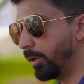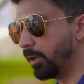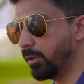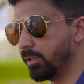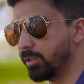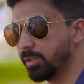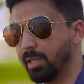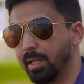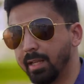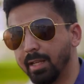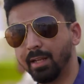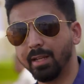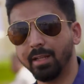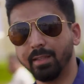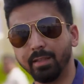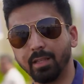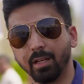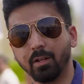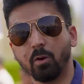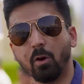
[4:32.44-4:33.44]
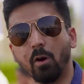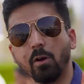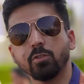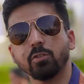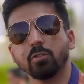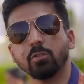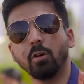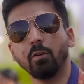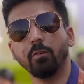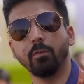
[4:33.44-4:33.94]
because the
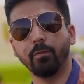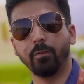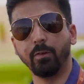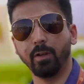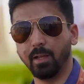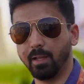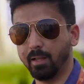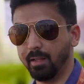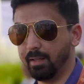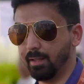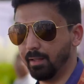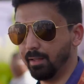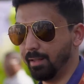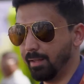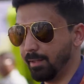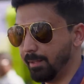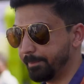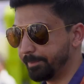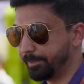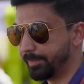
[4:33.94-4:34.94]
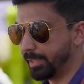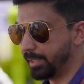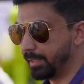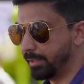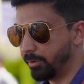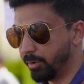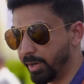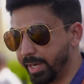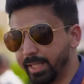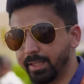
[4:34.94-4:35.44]
cost of uh,
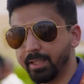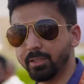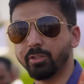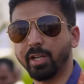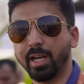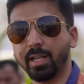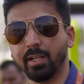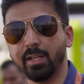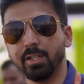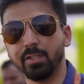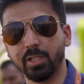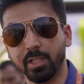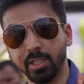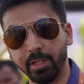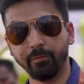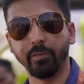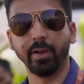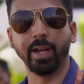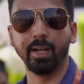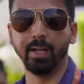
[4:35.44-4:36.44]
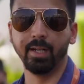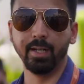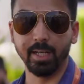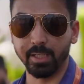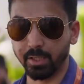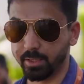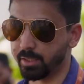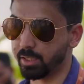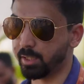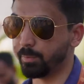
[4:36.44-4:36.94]
running the tractor is significantly
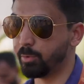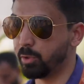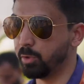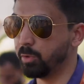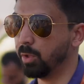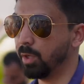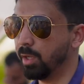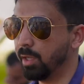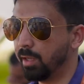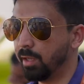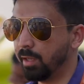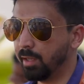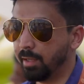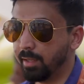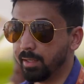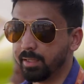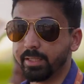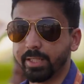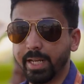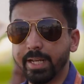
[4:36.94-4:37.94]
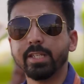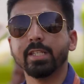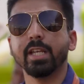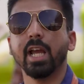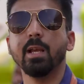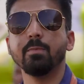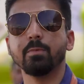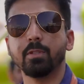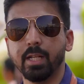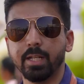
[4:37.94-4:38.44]
less. It's up to 10
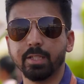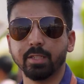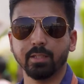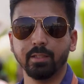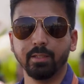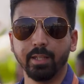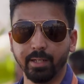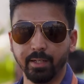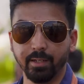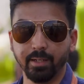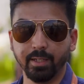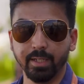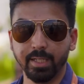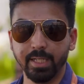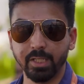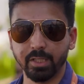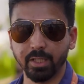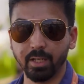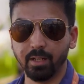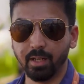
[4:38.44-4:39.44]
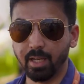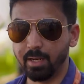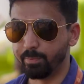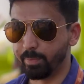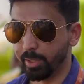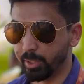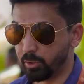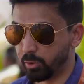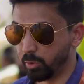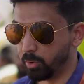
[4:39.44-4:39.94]
times less than diesel and
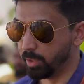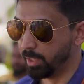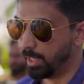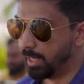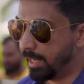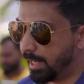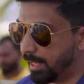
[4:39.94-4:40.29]
petrol.